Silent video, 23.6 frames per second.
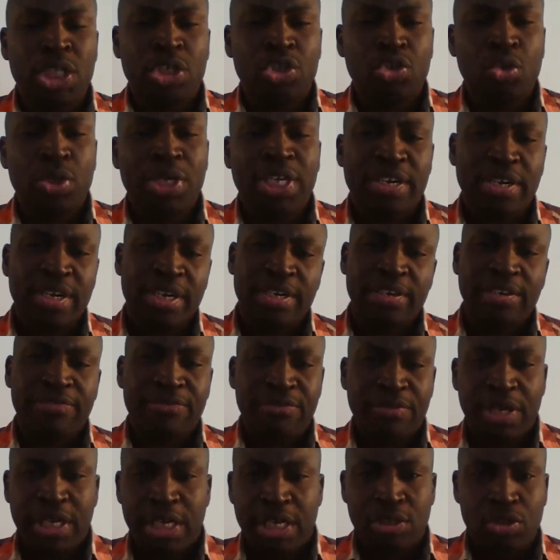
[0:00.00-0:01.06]
So there are
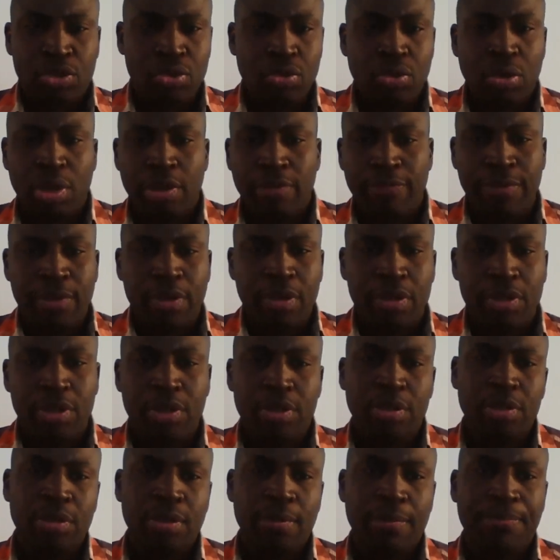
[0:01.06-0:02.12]
different school of
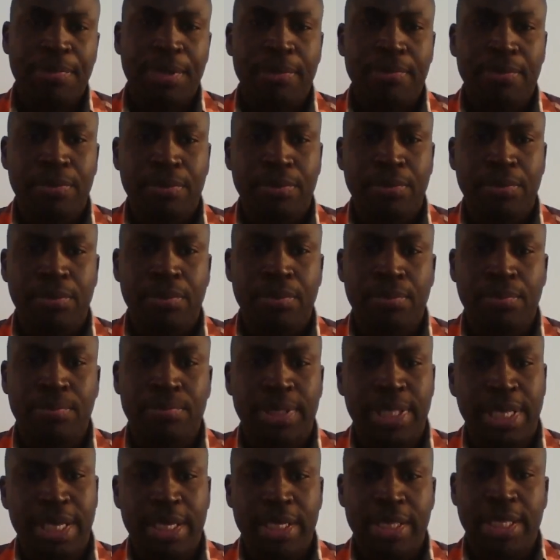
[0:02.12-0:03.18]
thoughts. Some people
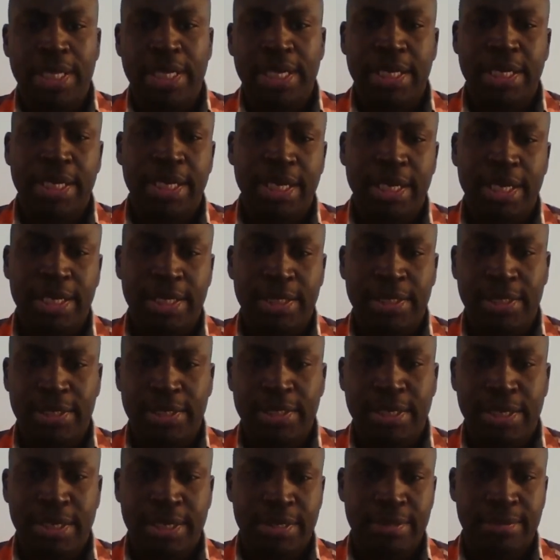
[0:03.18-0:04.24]
think that it
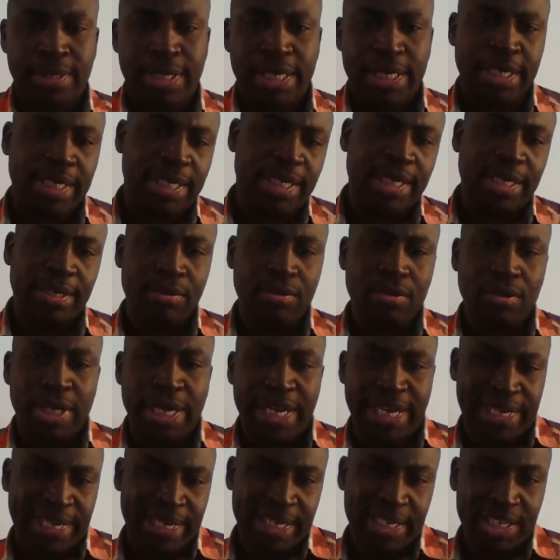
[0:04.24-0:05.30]
is an
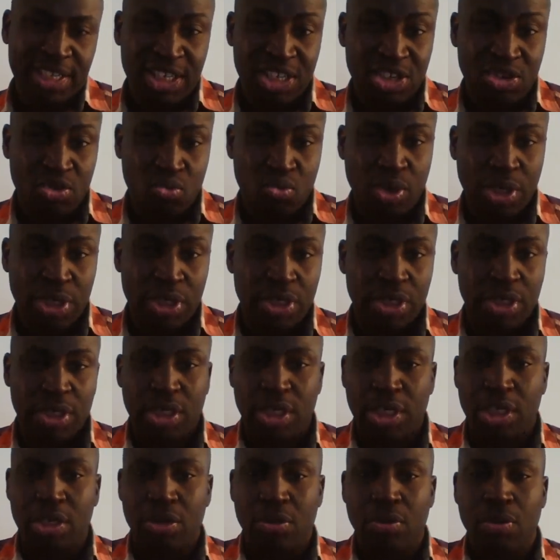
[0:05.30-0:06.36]
ethics
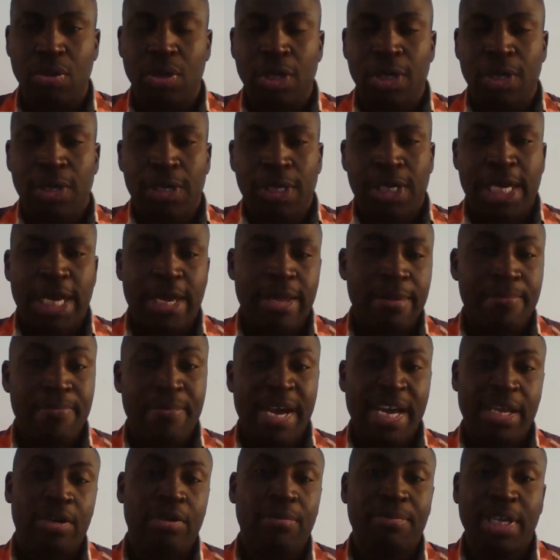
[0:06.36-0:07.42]
situation, that it
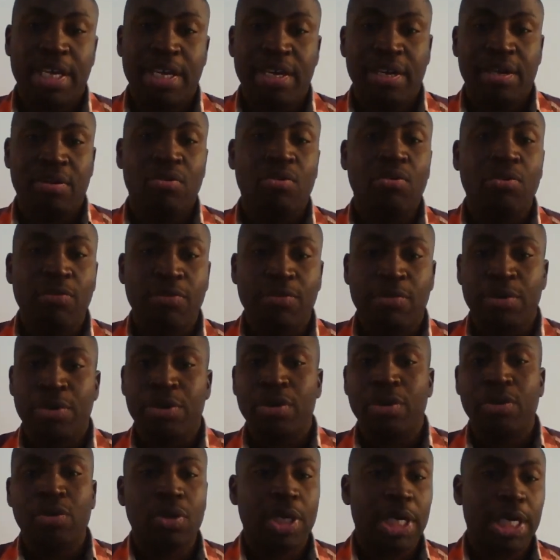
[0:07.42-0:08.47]
might not be ethical for
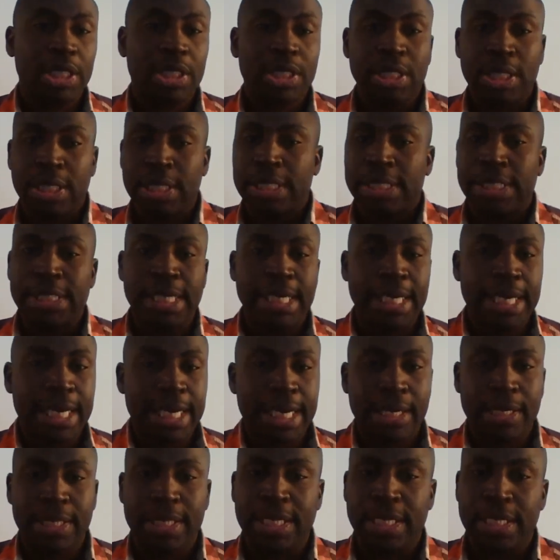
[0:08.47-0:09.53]
you to actually take
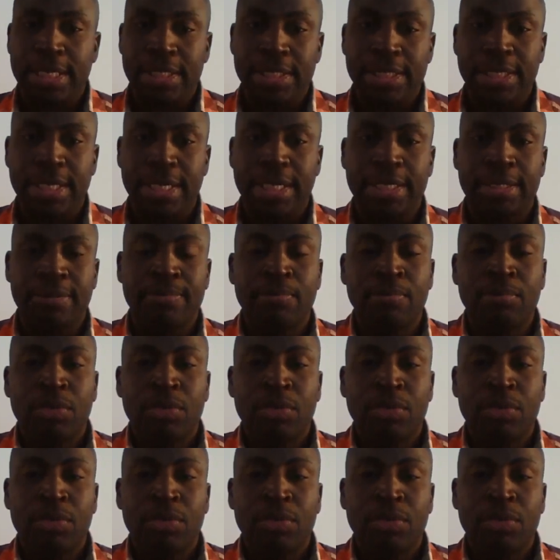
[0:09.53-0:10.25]
out things that